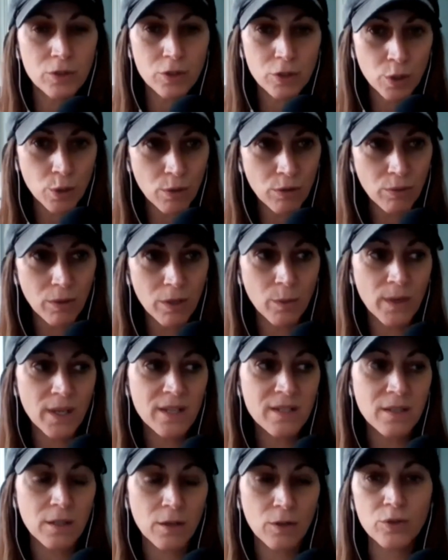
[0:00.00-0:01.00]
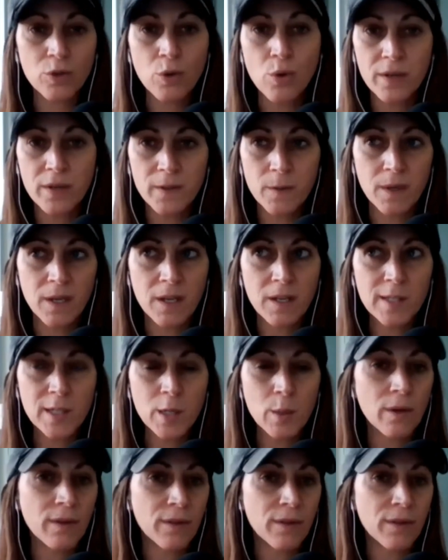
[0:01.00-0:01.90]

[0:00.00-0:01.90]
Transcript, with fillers: two, three weeks, there's going to be two